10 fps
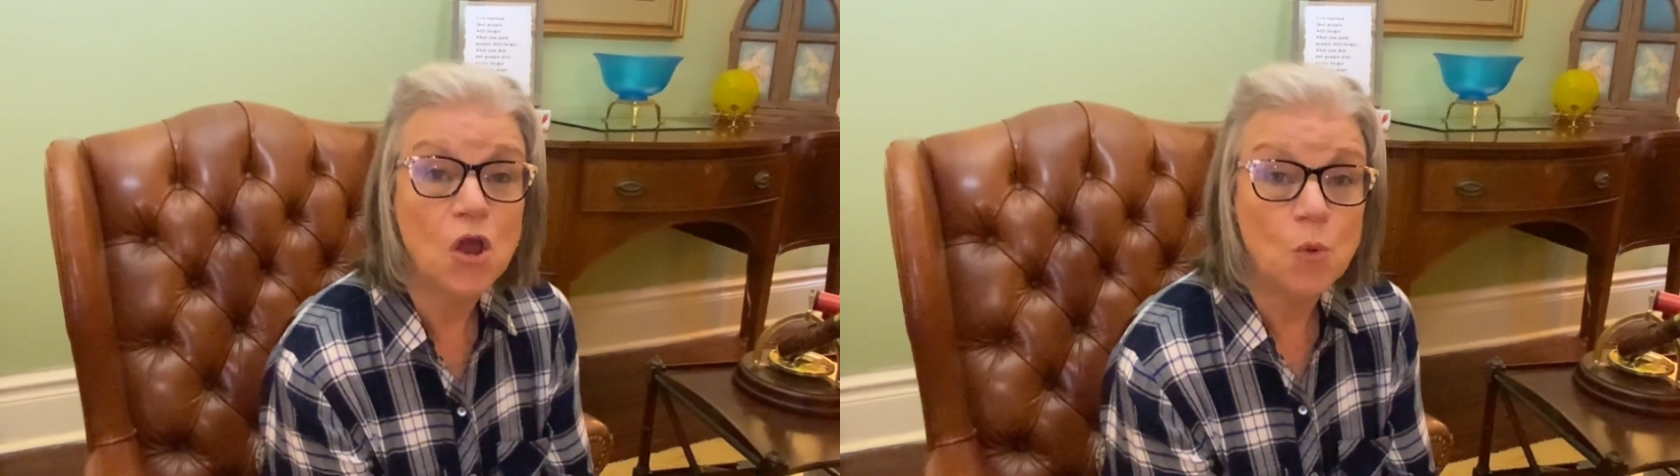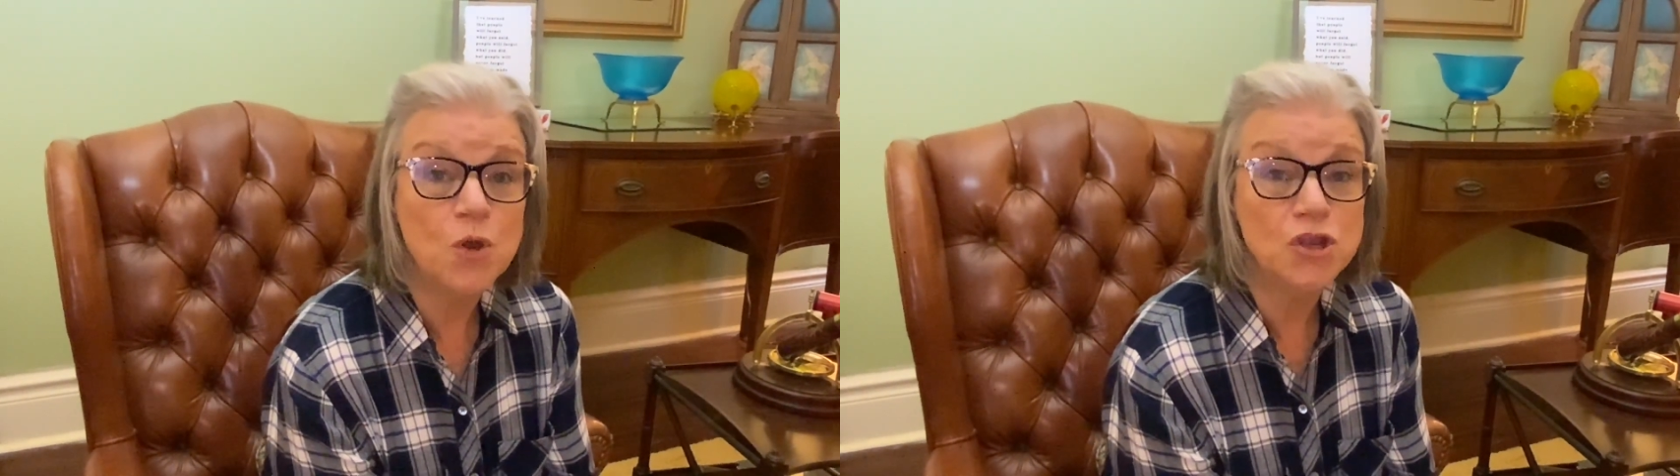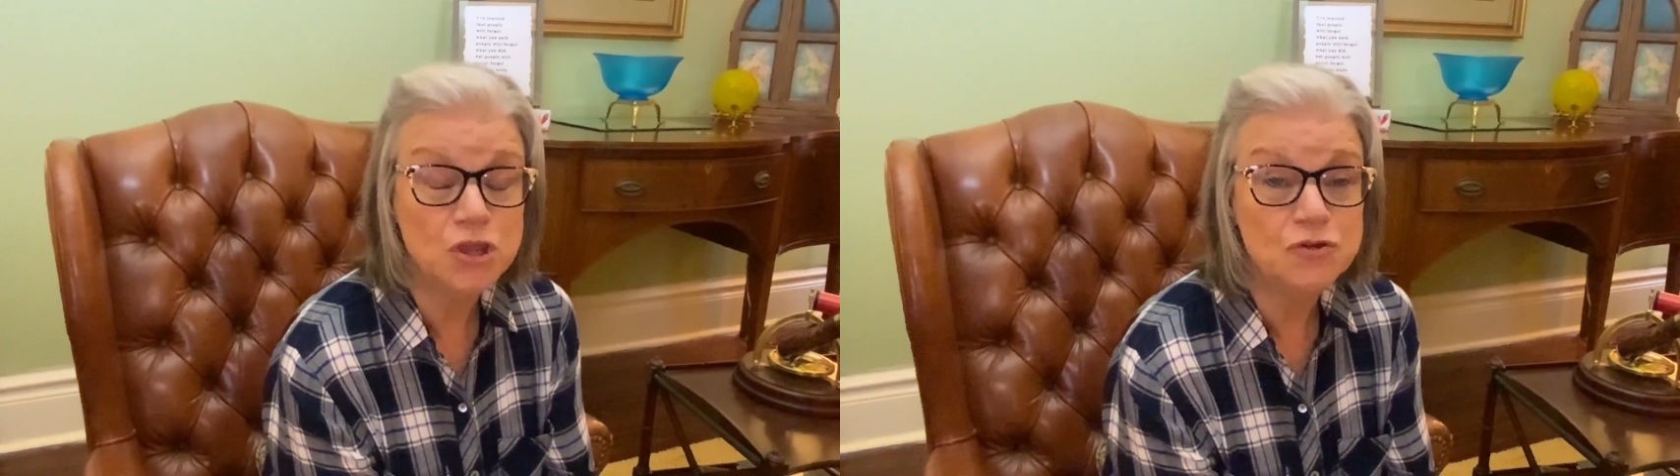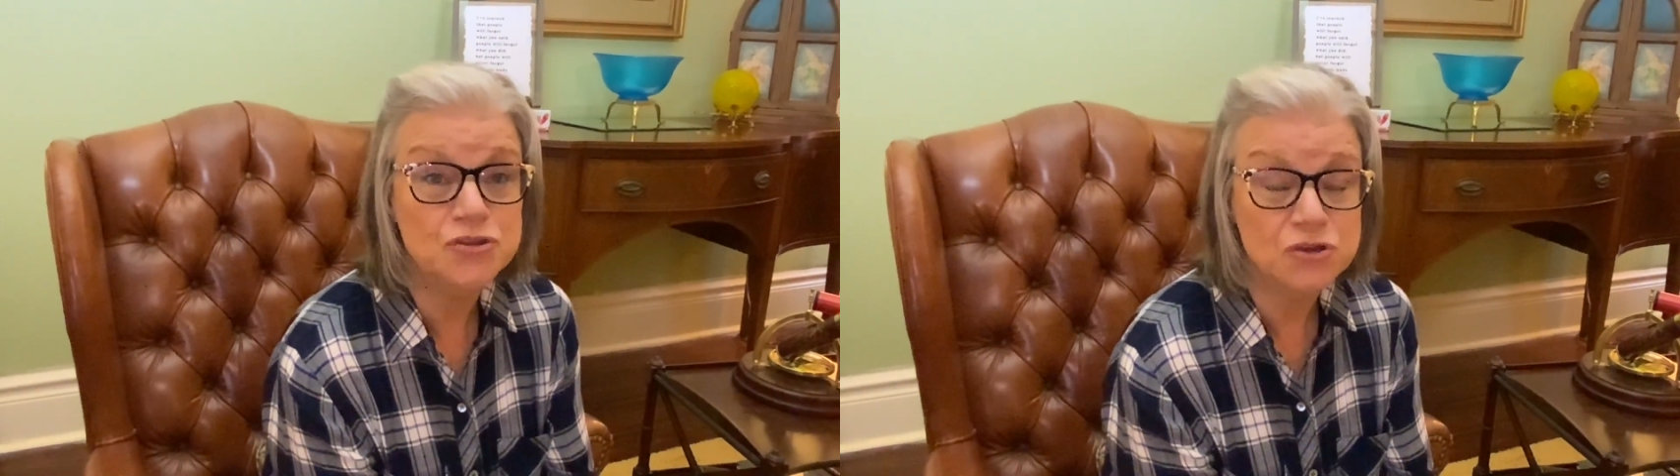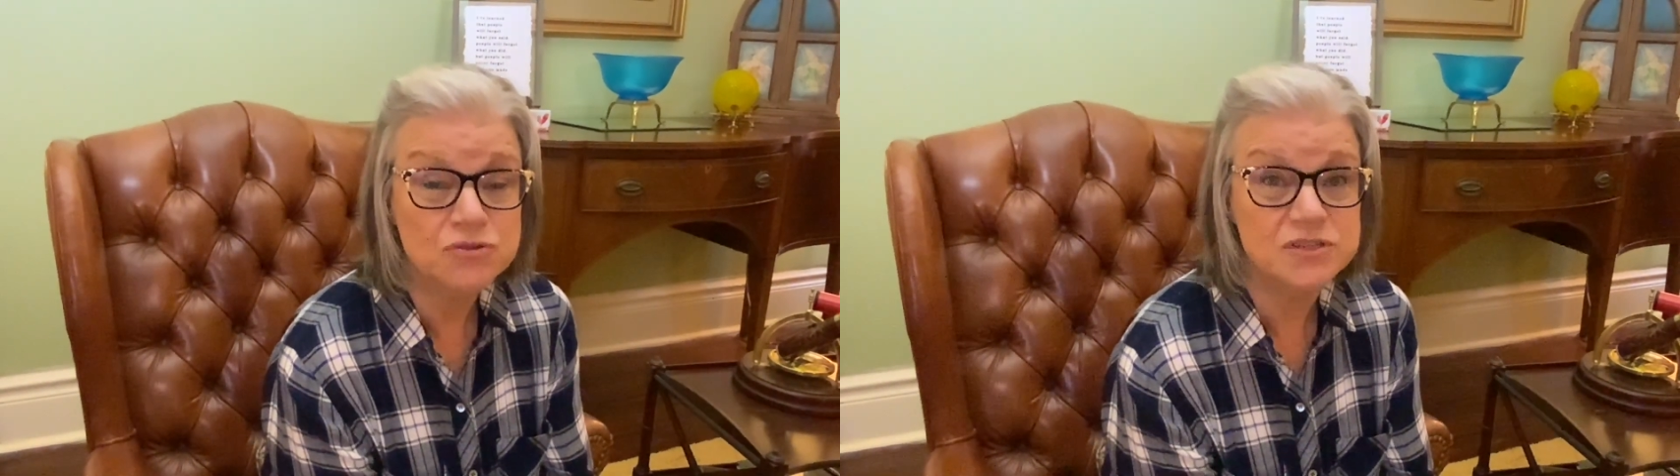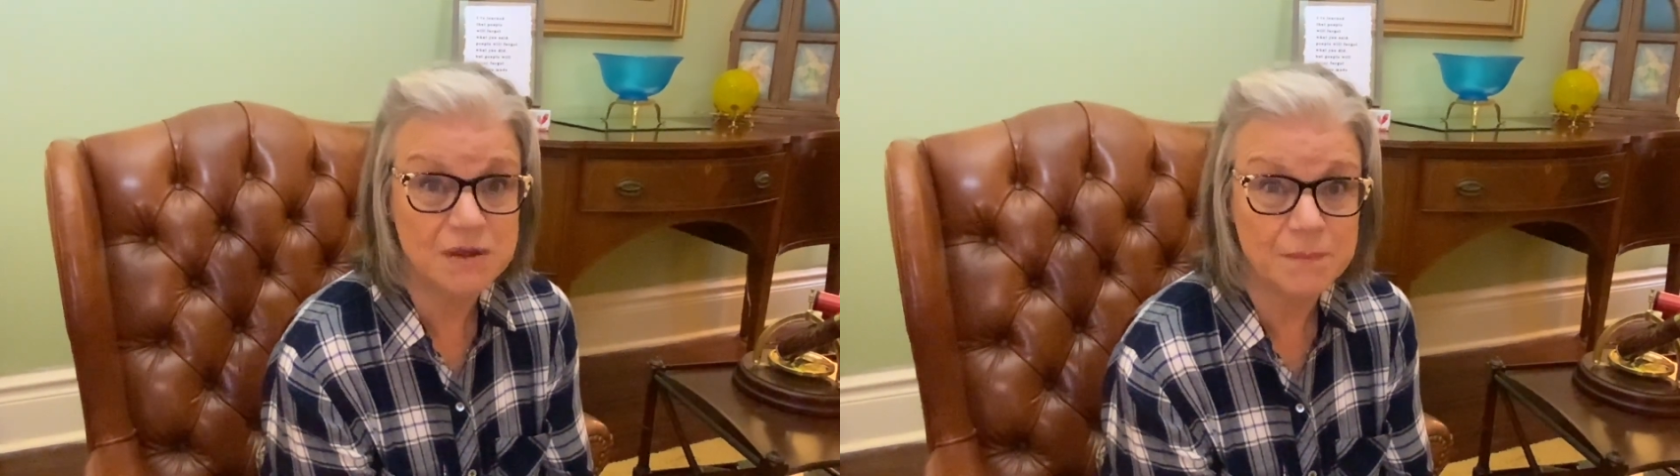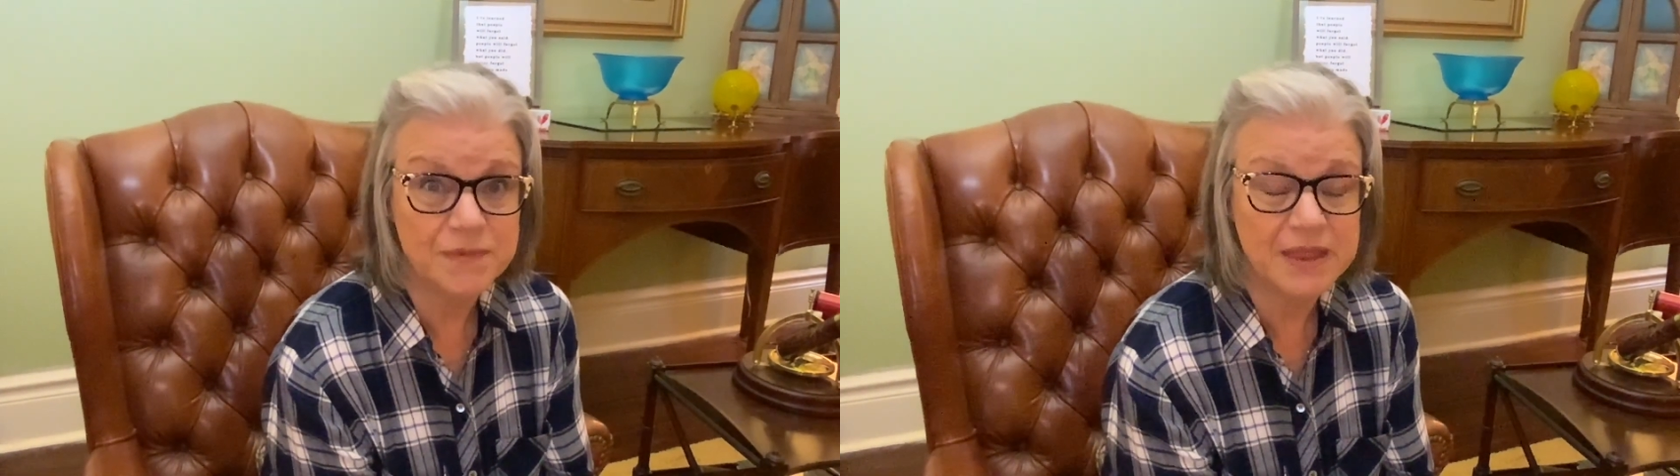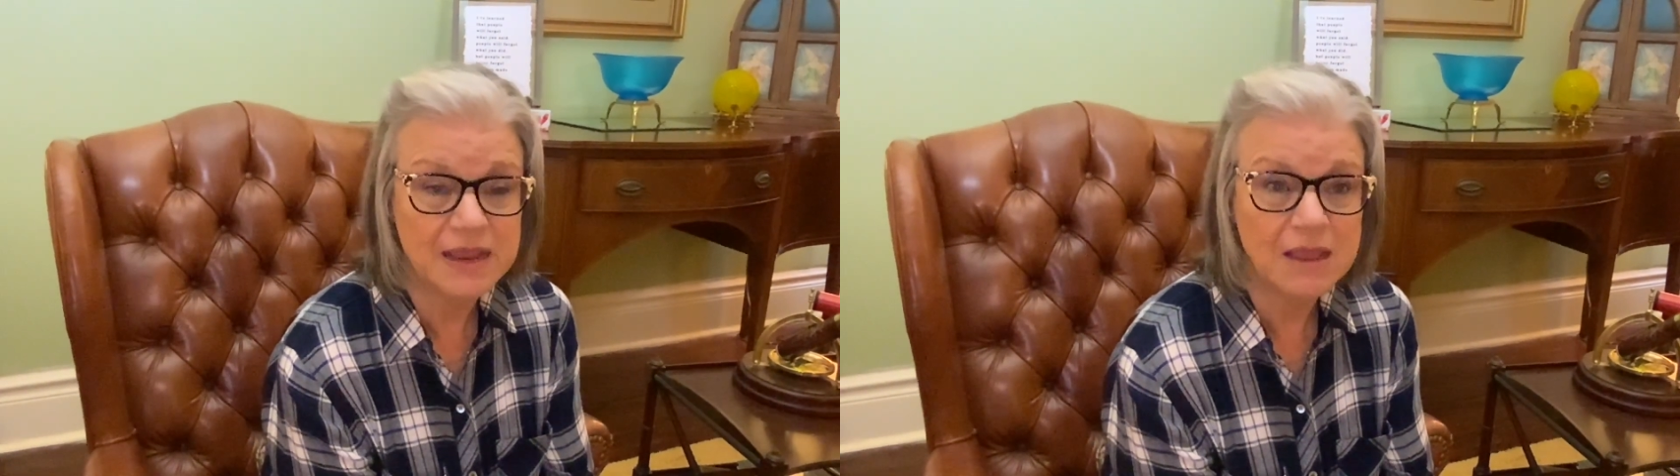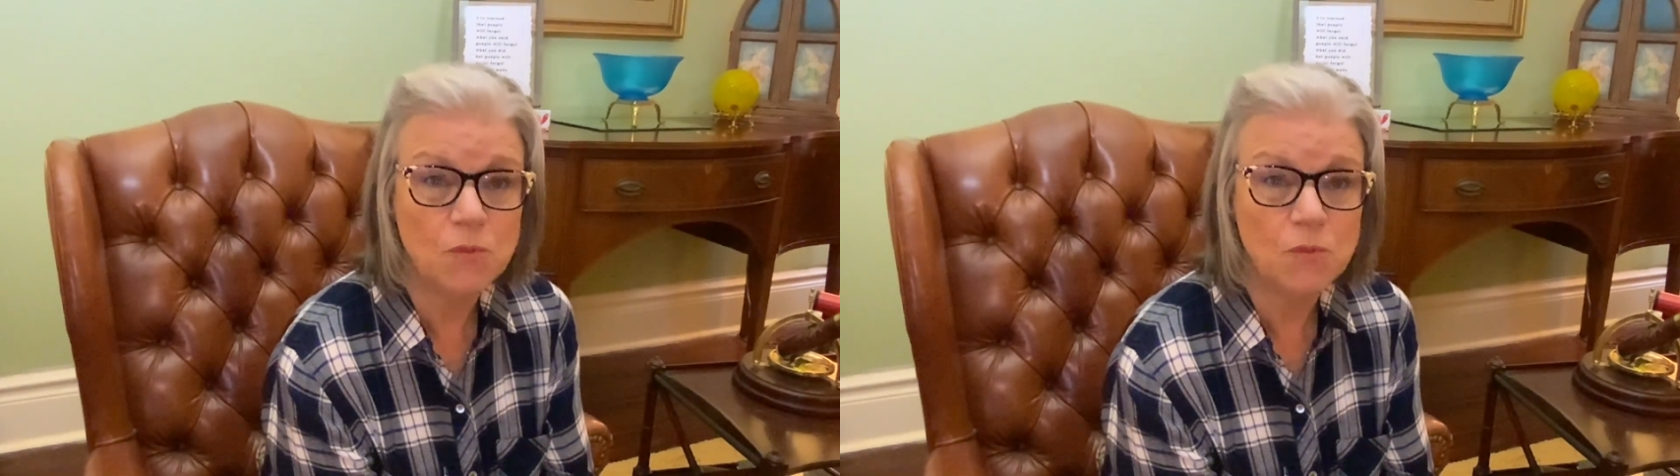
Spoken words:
When you do something,